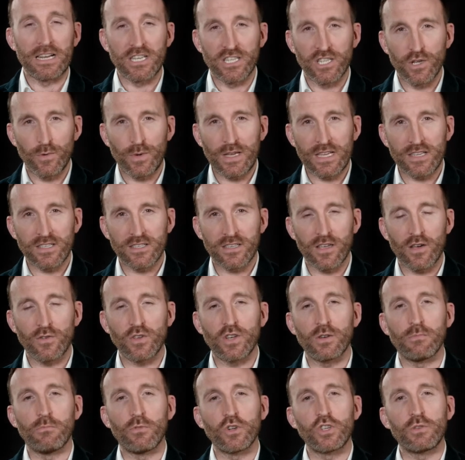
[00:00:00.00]
doing so,
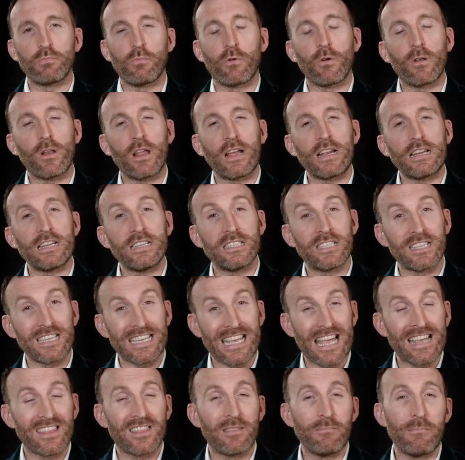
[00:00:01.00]
you're much more likely to
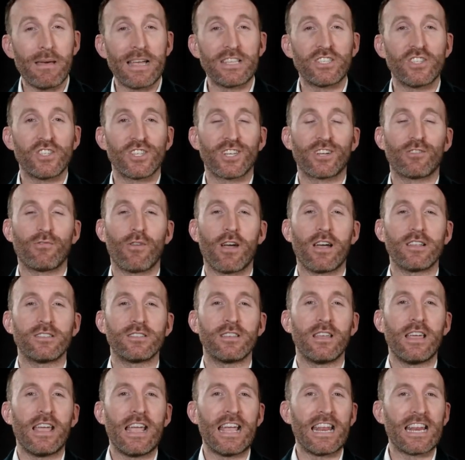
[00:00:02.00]
get the message
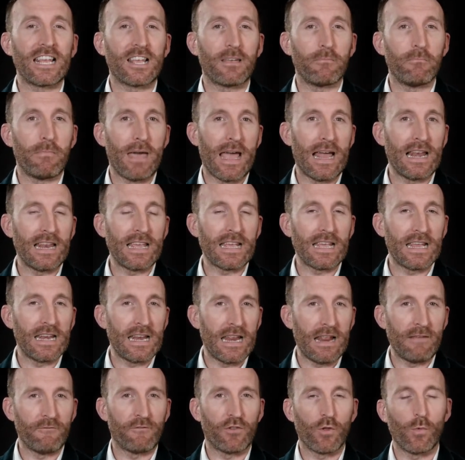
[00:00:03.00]
across in a compelling and
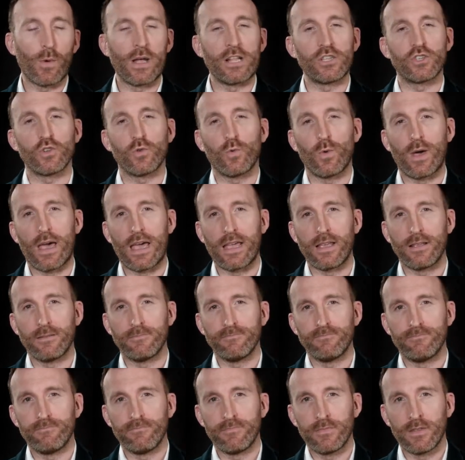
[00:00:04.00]
influential way.
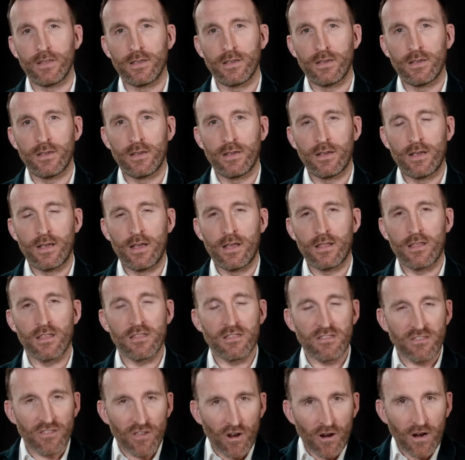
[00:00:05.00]
The
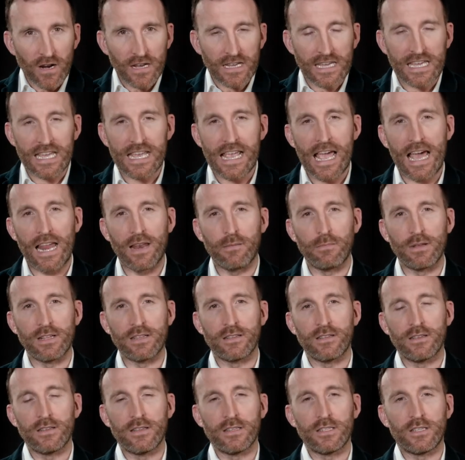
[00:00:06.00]
third key
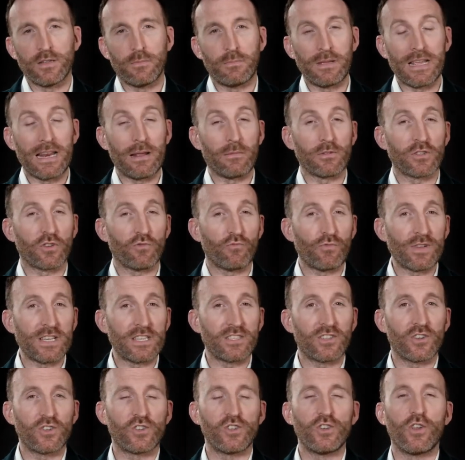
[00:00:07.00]
element to being able to
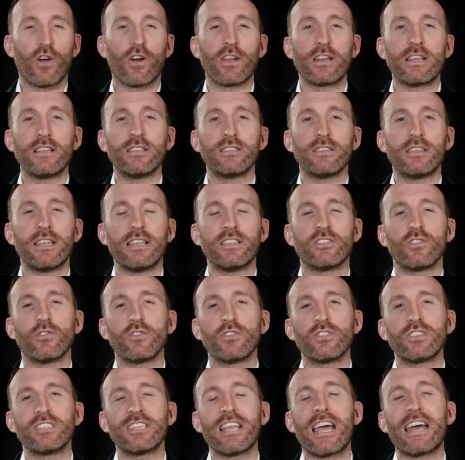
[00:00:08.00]
research an audience is
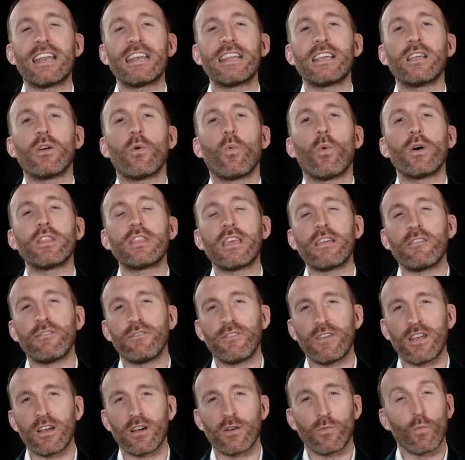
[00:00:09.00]
understanding what they
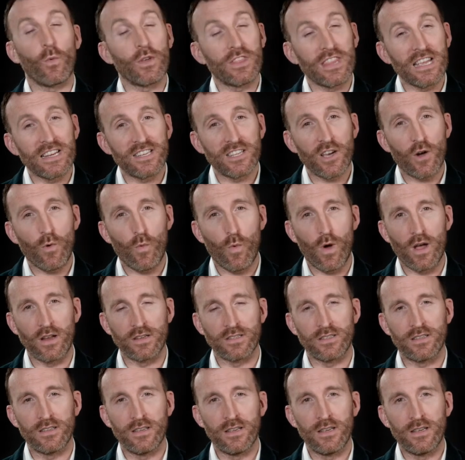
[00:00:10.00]
fear, what they don't
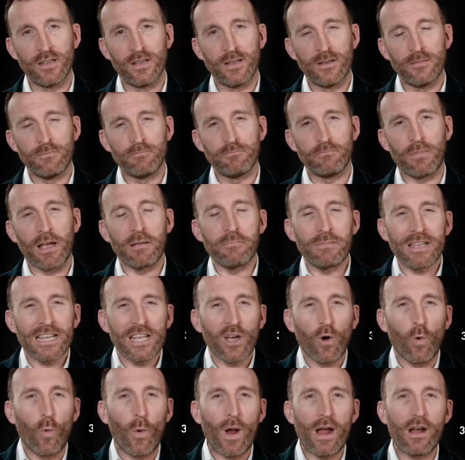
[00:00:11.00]
want. By being
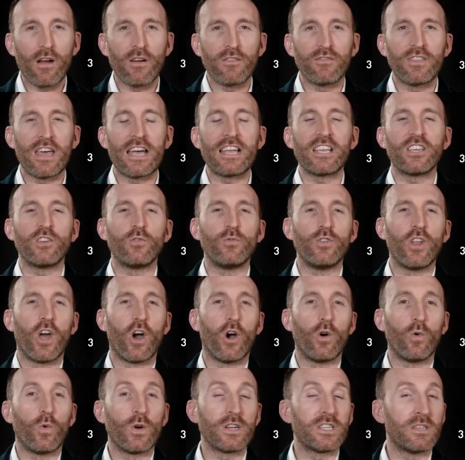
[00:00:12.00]
aware of that, you
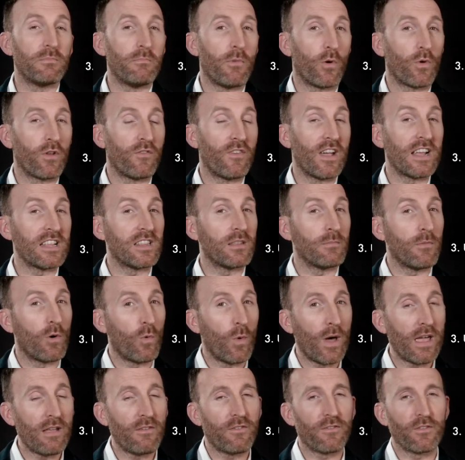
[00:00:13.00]
know what to motivate them
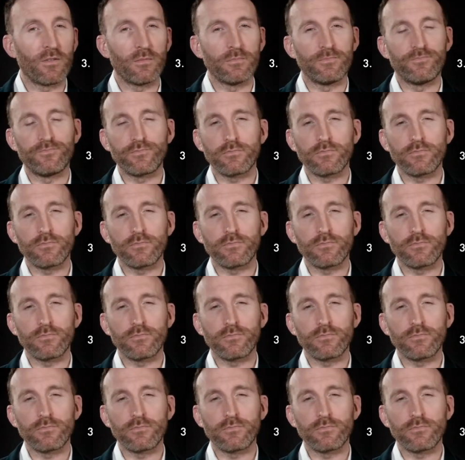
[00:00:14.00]
away from.